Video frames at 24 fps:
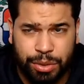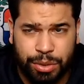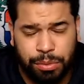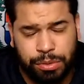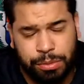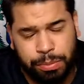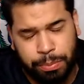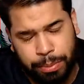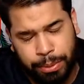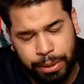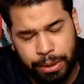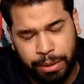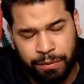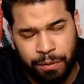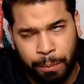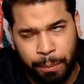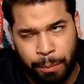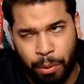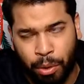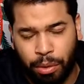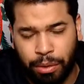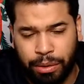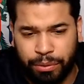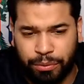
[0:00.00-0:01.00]
It was a bit of a
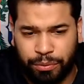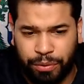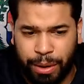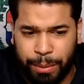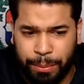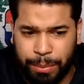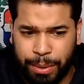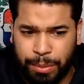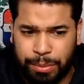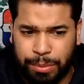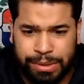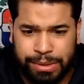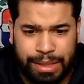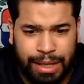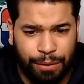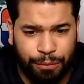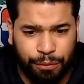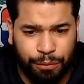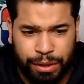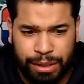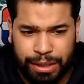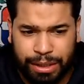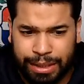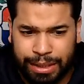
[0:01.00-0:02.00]
boring fight, but it was
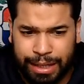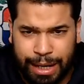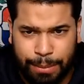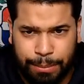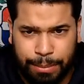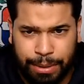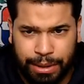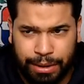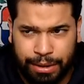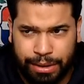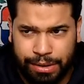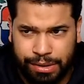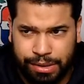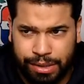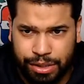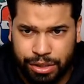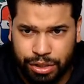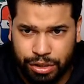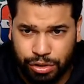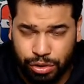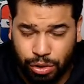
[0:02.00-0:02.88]
definitely a dominant decision.